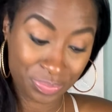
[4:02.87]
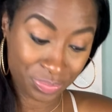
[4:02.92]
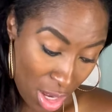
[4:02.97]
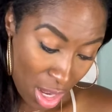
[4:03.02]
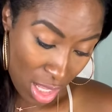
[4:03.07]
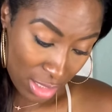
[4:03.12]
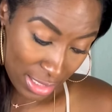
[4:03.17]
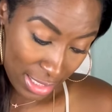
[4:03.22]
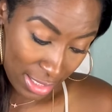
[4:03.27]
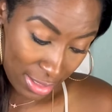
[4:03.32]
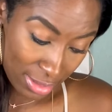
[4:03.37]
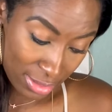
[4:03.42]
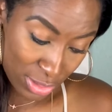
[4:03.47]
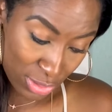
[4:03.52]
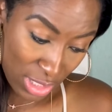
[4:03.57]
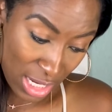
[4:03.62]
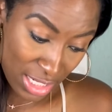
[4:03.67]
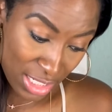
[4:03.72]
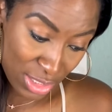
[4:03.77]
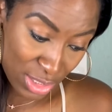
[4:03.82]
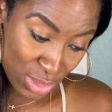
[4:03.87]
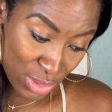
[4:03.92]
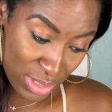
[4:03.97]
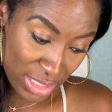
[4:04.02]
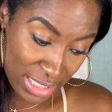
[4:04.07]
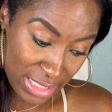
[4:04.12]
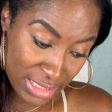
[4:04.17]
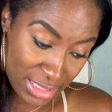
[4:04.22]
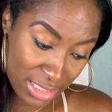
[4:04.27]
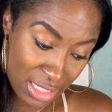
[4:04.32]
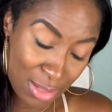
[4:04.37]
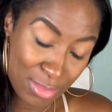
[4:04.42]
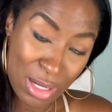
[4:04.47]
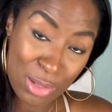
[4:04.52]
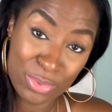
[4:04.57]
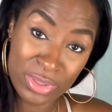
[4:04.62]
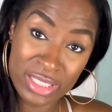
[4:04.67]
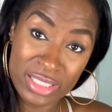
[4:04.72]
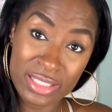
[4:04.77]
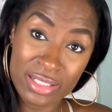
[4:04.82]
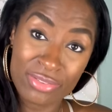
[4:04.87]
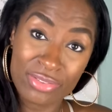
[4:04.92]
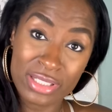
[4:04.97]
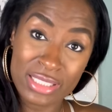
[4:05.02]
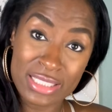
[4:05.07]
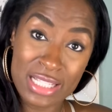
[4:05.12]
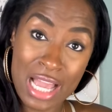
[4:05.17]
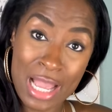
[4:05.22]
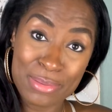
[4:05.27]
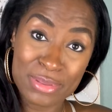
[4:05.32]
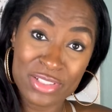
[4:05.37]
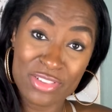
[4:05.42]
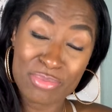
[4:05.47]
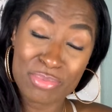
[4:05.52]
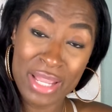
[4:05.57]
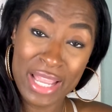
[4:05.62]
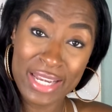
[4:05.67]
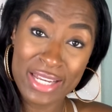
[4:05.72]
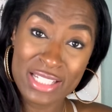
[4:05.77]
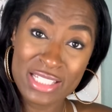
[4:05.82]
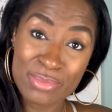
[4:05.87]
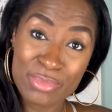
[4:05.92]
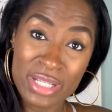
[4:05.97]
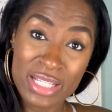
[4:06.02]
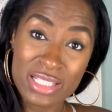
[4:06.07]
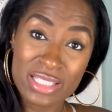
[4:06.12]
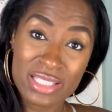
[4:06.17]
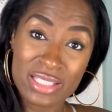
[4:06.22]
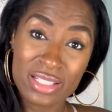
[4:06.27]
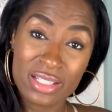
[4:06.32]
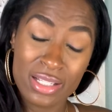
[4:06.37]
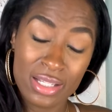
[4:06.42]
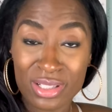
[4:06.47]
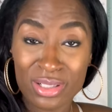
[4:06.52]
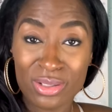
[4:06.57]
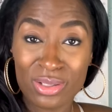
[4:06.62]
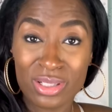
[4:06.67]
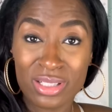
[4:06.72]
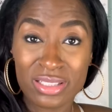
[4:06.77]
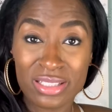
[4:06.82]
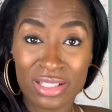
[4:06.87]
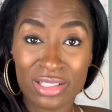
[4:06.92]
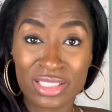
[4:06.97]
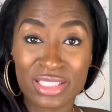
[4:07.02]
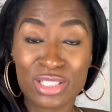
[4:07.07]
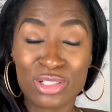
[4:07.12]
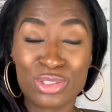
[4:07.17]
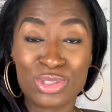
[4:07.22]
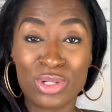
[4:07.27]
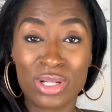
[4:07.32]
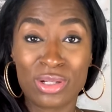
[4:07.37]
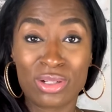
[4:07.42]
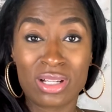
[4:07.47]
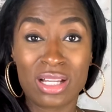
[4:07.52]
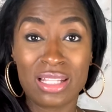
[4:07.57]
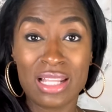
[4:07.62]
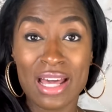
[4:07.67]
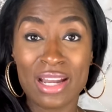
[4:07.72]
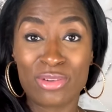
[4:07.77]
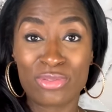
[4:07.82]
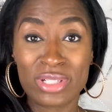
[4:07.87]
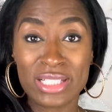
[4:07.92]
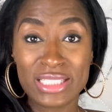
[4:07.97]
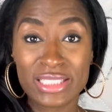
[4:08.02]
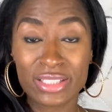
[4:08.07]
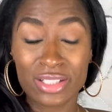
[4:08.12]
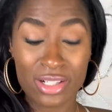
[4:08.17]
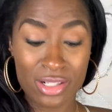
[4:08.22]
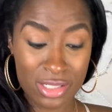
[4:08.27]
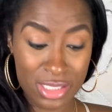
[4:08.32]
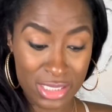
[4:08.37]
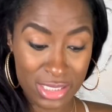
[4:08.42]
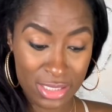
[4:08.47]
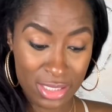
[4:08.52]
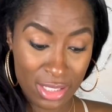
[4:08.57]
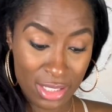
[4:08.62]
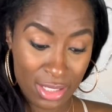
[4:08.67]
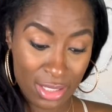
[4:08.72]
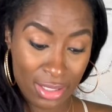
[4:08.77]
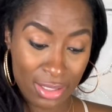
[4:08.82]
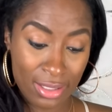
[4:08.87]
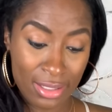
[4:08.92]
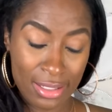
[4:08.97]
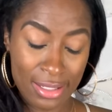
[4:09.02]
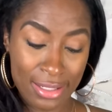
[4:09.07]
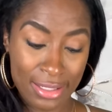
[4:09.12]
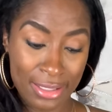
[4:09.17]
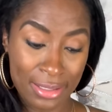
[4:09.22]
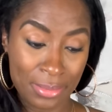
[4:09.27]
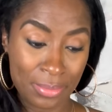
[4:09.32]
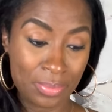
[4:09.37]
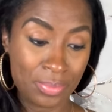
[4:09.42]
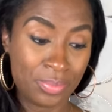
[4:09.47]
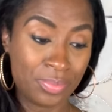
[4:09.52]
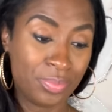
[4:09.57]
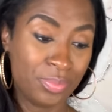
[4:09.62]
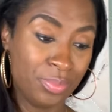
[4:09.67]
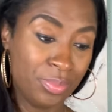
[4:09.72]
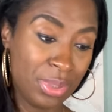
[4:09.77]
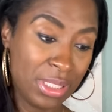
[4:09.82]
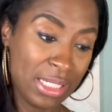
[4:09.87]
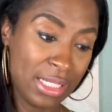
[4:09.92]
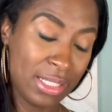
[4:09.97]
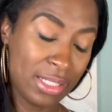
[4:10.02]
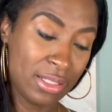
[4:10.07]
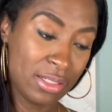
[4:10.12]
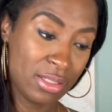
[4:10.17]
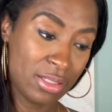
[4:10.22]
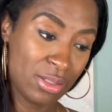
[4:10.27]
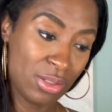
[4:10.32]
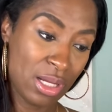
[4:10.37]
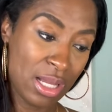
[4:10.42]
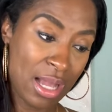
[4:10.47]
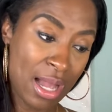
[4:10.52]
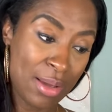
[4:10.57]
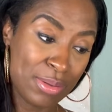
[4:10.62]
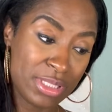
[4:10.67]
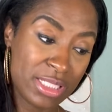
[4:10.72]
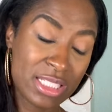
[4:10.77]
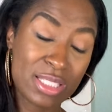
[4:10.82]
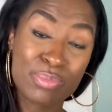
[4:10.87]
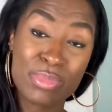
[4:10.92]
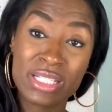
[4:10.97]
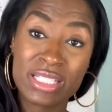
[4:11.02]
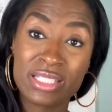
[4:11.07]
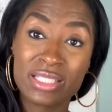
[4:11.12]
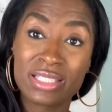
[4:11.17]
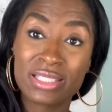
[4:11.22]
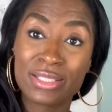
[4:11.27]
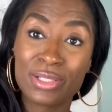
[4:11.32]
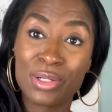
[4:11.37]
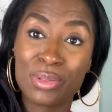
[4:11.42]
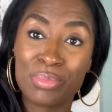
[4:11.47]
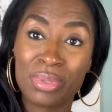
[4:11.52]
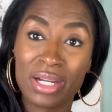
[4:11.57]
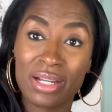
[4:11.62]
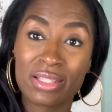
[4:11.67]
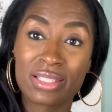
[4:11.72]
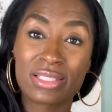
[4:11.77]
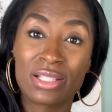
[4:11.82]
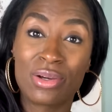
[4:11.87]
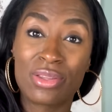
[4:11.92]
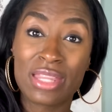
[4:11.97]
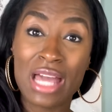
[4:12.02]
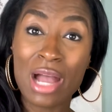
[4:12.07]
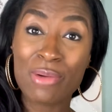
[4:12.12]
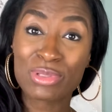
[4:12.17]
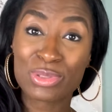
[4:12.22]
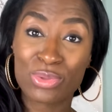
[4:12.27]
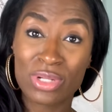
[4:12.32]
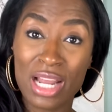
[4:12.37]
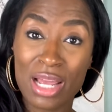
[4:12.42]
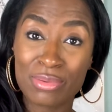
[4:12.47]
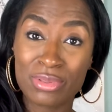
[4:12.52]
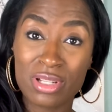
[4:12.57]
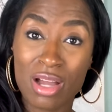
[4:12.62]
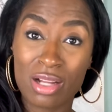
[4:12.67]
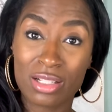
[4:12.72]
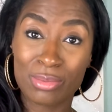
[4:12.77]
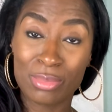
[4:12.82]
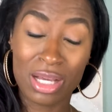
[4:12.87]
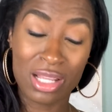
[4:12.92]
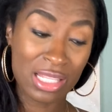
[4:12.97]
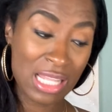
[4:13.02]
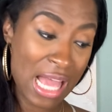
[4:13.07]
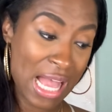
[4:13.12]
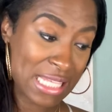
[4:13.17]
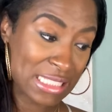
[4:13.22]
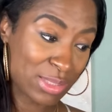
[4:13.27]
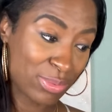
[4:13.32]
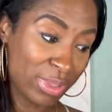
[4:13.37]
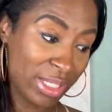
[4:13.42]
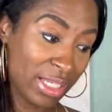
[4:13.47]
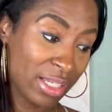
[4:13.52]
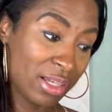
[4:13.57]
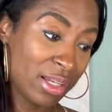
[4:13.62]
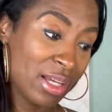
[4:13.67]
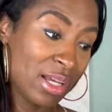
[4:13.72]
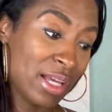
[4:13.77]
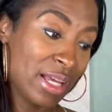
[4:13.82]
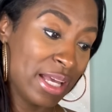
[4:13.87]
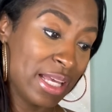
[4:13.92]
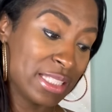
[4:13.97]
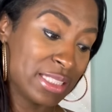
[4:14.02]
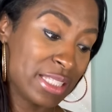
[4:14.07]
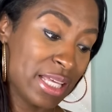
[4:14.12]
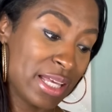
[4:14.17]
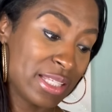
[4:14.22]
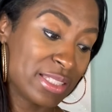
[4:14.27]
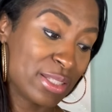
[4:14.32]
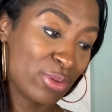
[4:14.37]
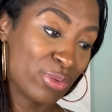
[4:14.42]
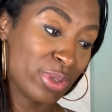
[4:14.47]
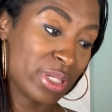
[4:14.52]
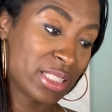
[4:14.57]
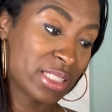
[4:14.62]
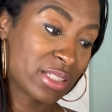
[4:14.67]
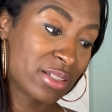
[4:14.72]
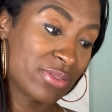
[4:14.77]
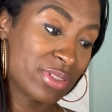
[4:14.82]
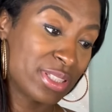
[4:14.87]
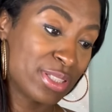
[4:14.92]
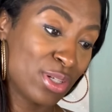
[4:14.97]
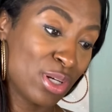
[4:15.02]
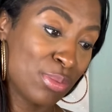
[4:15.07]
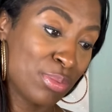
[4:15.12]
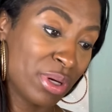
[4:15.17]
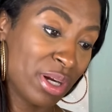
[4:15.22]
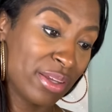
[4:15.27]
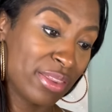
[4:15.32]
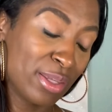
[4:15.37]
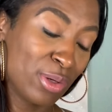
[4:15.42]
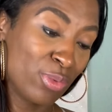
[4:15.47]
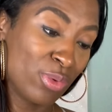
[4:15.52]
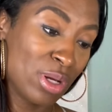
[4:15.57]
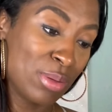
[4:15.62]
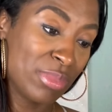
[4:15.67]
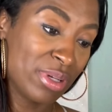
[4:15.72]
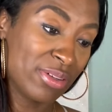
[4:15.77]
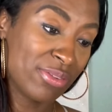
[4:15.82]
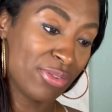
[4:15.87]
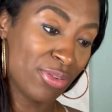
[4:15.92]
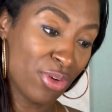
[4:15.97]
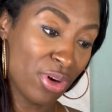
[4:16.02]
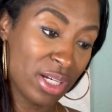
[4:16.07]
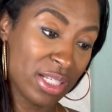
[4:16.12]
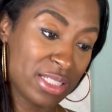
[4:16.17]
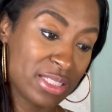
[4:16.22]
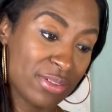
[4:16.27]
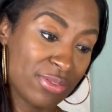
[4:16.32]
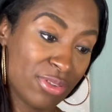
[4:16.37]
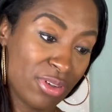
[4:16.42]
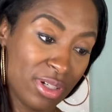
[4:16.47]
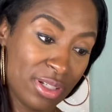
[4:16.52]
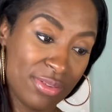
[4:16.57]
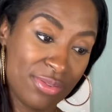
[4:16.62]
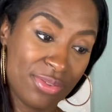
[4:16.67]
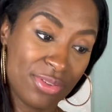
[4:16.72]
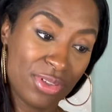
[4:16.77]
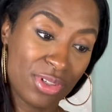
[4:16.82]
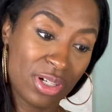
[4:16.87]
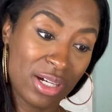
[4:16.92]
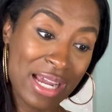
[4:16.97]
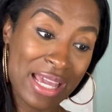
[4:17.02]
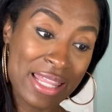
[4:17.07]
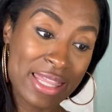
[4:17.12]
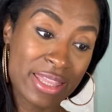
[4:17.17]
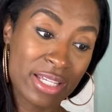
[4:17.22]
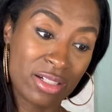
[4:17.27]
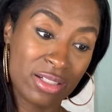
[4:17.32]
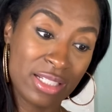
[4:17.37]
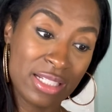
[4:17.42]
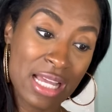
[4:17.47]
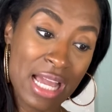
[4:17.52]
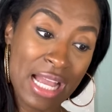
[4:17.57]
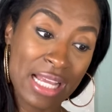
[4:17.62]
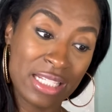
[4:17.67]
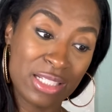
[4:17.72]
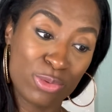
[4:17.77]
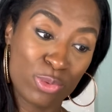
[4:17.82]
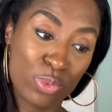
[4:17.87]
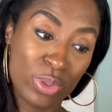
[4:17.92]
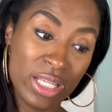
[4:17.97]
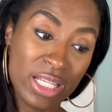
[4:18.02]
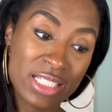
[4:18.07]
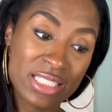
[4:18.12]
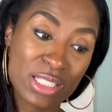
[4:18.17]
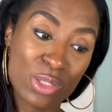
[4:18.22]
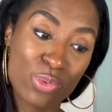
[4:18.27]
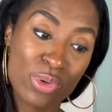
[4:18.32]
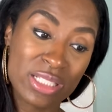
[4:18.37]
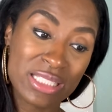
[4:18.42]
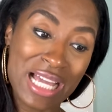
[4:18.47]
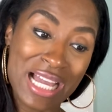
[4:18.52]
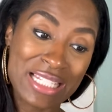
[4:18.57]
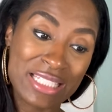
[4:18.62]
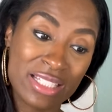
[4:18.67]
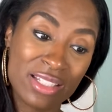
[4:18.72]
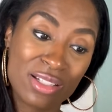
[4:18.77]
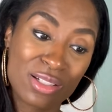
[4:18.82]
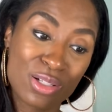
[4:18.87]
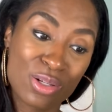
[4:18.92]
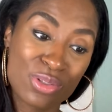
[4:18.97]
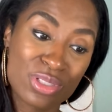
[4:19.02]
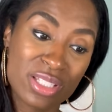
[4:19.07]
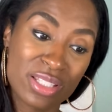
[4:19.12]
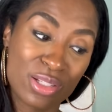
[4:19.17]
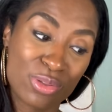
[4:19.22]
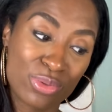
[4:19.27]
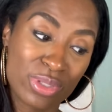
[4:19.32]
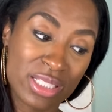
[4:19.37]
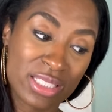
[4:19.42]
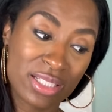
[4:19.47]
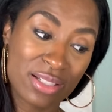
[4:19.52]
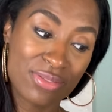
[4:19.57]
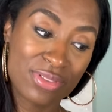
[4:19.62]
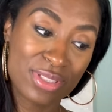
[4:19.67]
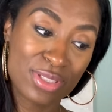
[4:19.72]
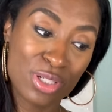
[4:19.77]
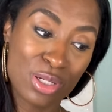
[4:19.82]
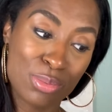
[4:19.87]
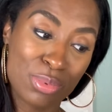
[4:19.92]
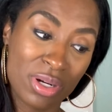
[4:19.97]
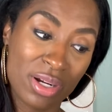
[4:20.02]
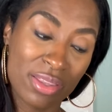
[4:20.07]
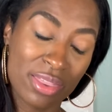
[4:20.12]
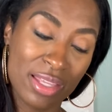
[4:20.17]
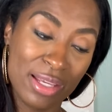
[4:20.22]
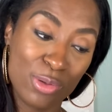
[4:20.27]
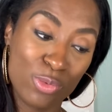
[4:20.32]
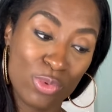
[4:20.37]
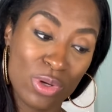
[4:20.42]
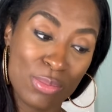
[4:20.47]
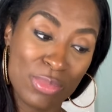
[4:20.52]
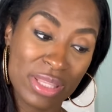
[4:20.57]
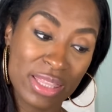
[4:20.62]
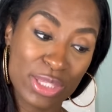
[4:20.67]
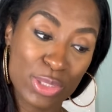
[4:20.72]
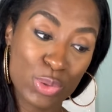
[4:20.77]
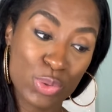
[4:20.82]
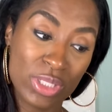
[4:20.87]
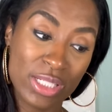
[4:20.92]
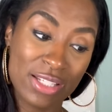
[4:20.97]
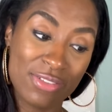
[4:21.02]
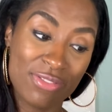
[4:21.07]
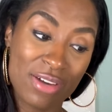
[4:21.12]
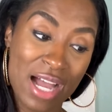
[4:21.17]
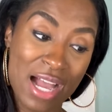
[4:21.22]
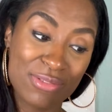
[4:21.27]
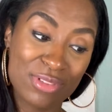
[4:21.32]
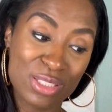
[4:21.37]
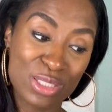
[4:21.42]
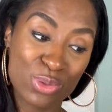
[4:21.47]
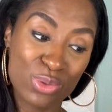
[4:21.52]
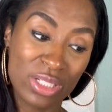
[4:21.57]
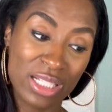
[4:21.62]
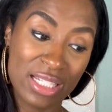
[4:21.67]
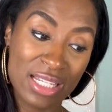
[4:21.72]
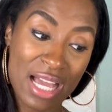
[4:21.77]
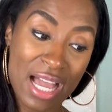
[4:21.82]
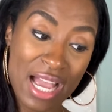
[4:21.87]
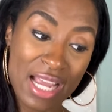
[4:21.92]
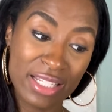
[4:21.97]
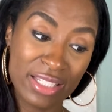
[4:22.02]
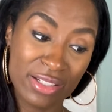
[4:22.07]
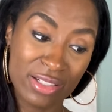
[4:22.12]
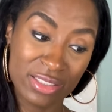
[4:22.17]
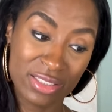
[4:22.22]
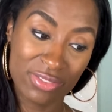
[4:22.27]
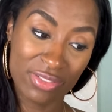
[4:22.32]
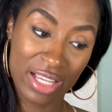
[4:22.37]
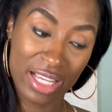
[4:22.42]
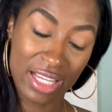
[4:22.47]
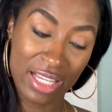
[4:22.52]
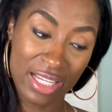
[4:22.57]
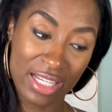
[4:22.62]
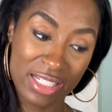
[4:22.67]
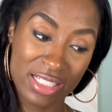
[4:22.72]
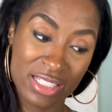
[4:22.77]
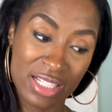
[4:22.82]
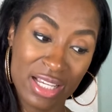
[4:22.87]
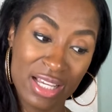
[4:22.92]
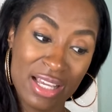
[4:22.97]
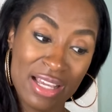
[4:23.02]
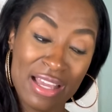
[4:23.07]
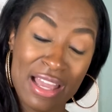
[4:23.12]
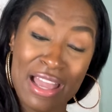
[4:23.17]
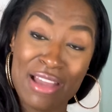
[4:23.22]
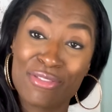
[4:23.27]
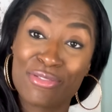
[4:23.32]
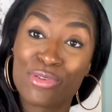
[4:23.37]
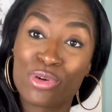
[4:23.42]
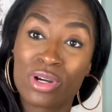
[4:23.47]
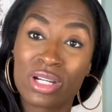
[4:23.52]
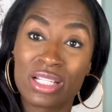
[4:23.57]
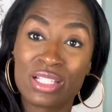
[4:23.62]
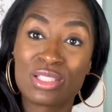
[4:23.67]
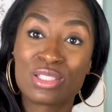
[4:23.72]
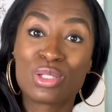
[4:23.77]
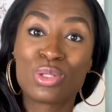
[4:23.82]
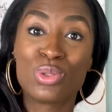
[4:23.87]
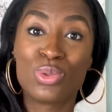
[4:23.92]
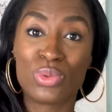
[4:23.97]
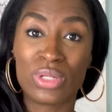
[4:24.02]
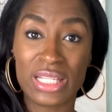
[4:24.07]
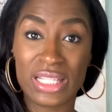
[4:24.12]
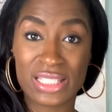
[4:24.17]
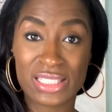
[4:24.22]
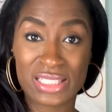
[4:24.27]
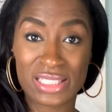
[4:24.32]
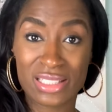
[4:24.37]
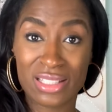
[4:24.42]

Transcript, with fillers: All they try to do is come up with different types of management. They're still doing a lot of research, um, but I just mentioned stillbirth, so that was what I talked about last week. It says the risk of stillbirth in women 40 to 44 at 39 weeks was identical to the risk of stillbirth in women 25 to 29 years of age at 42 weeks.